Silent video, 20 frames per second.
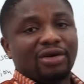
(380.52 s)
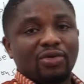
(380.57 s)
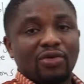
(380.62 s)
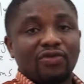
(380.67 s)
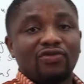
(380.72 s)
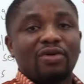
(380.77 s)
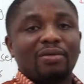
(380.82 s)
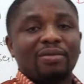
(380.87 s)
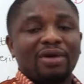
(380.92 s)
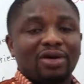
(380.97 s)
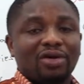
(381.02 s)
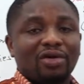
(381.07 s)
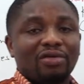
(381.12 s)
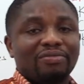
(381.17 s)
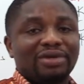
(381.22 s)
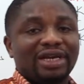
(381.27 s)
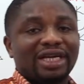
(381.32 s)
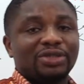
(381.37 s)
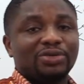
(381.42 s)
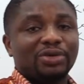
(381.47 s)
will form a
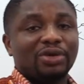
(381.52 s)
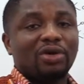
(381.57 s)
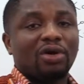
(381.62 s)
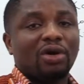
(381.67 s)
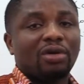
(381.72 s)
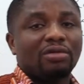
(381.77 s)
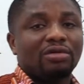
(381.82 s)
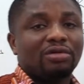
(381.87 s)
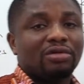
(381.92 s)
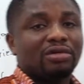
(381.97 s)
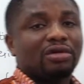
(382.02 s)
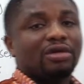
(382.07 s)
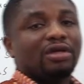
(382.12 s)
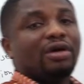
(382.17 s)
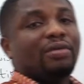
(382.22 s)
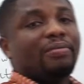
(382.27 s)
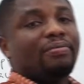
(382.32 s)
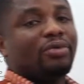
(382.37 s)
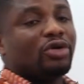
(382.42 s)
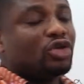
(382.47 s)
complex we call
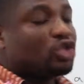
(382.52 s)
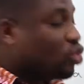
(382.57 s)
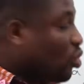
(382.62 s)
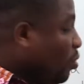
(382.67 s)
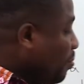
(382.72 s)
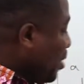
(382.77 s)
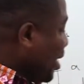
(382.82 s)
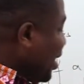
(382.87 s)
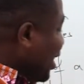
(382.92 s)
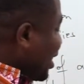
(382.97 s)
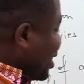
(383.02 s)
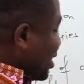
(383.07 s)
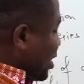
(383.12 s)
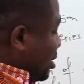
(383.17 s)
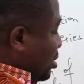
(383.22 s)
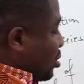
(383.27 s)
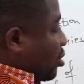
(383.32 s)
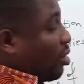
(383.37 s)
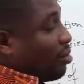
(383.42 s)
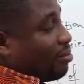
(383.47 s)

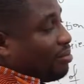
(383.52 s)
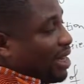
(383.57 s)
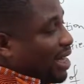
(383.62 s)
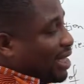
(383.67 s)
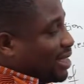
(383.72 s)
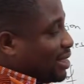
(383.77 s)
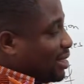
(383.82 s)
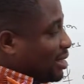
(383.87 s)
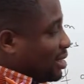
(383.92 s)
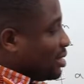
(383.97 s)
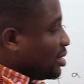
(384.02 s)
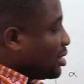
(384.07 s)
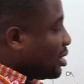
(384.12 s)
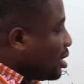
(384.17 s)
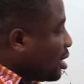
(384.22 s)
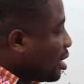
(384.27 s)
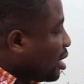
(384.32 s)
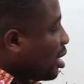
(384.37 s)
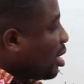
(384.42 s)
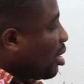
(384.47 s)
prothrombinase complex.
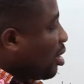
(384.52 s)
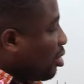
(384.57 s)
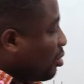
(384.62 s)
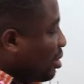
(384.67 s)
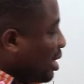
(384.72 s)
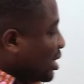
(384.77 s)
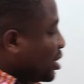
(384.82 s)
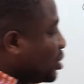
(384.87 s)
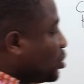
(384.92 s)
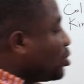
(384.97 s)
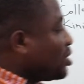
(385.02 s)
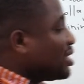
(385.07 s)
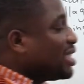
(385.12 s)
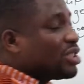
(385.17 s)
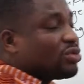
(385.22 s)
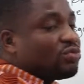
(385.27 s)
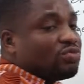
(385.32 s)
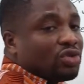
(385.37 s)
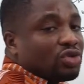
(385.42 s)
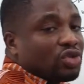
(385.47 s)
Alright, so
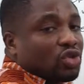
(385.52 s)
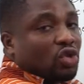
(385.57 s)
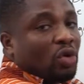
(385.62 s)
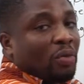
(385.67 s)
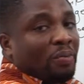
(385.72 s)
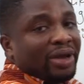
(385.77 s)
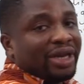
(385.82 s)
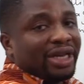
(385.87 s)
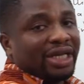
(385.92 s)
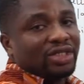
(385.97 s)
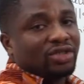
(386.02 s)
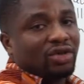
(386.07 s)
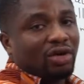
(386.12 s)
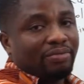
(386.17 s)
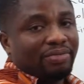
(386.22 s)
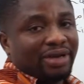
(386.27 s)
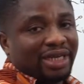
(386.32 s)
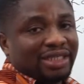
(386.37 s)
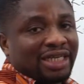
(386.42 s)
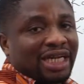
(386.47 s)
this prothrombinase
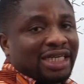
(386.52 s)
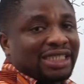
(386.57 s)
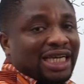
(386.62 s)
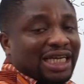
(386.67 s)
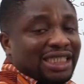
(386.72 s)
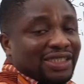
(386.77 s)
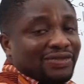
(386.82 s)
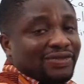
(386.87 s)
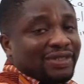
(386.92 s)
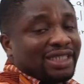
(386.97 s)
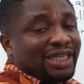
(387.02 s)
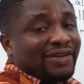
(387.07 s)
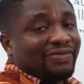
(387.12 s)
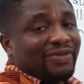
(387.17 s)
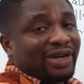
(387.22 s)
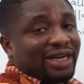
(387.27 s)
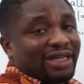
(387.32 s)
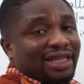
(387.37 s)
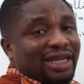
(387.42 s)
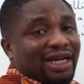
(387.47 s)
complex, that's activated
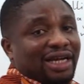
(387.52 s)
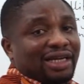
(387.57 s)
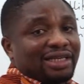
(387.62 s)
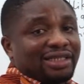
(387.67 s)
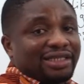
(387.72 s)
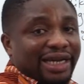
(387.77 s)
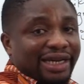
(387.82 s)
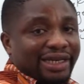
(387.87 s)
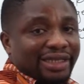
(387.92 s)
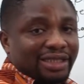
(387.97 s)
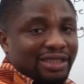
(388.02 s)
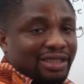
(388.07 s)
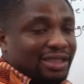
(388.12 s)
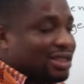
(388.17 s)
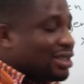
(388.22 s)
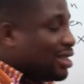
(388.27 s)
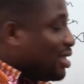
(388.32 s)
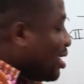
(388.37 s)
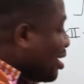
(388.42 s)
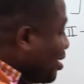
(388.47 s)
factor
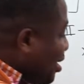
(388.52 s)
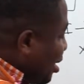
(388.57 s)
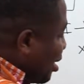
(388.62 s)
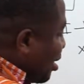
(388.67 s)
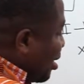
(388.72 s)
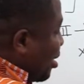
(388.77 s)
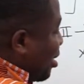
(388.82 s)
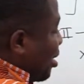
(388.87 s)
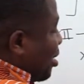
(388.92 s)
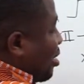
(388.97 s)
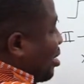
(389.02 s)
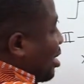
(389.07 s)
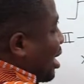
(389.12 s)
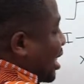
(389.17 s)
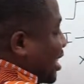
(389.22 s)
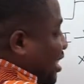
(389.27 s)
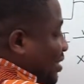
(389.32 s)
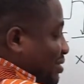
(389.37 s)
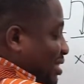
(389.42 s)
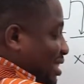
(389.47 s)
10,
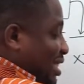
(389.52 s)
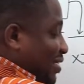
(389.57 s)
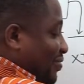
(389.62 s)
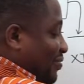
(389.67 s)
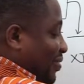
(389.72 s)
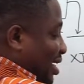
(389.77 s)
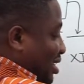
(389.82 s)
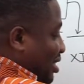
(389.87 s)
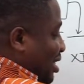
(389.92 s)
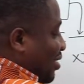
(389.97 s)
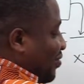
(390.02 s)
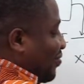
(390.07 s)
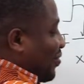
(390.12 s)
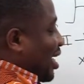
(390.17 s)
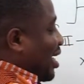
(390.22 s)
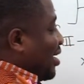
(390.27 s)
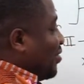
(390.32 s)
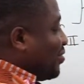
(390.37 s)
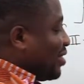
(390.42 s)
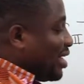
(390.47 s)
activated factor
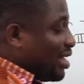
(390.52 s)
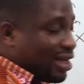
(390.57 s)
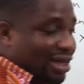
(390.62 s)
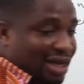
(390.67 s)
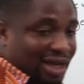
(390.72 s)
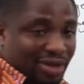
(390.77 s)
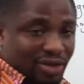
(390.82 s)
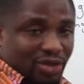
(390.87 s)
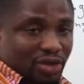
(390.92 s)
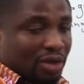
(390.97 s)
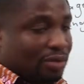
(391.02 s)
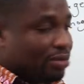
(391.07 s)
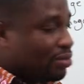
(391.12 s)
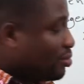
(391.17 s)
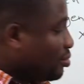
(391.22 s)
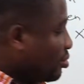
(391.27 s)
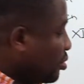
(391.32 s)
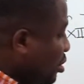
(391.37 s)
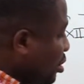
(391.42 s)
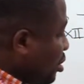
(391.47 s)
5, and
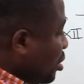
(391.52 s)
calcium,